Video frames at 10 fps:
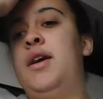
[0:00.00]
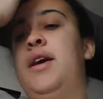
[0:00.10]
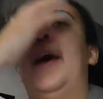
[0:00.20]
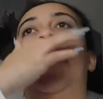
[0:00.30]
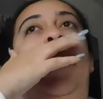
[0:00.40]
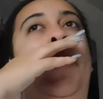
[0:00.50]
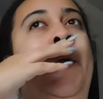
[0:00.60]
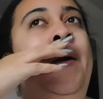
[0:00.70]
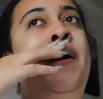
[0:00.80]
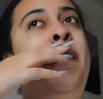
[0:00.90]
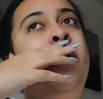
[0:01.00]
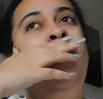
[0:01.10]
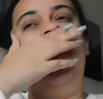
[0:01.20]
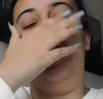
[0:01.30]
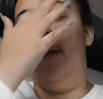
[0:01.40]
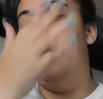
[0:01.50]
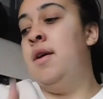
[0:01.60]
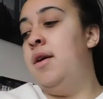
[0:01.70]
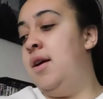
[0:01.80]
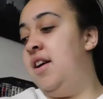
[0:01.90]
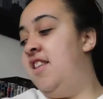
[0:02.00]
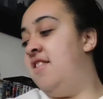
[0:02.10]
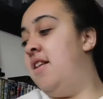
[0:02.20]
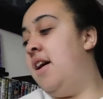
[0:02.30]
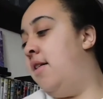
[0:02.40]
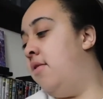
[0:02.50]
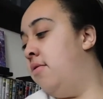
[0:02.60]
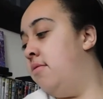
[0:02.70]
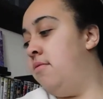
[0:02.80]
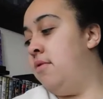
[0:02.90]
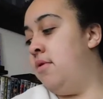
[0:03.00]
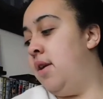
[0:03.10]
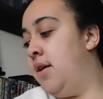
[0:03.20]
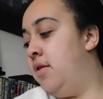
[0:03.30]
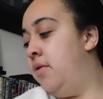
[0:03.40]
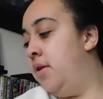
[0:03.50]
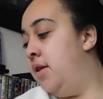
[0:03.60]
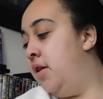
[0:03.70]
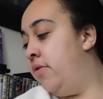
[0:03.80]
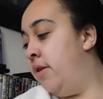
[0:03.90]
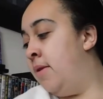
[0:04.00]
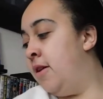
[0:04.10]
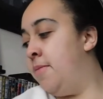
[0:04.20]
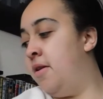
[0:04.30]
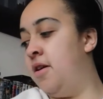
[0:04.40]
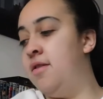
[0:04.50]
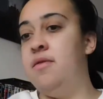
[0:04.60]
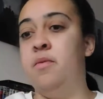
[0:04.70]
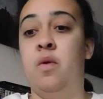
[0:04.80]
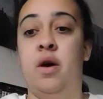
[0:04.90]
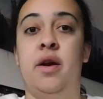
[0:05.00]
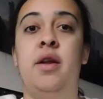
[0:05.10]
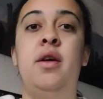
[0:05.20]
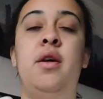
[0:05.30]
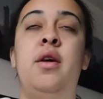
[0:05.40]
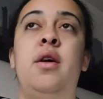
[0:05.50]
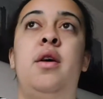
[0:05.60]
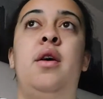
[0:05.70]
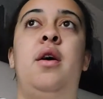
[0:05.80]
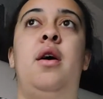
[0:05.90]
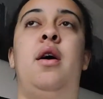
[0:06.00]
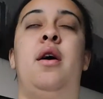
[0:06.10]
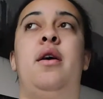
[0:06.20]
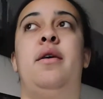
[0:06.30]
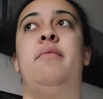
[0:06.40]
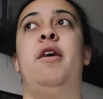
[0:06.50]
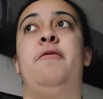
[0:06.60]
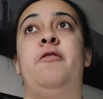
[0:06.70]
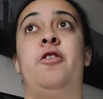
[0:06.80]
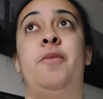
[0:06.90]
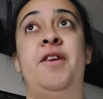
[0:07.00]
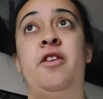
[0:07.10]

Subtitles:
Okay, hello, good afternoon. It is now like 23 minutes past one. I've been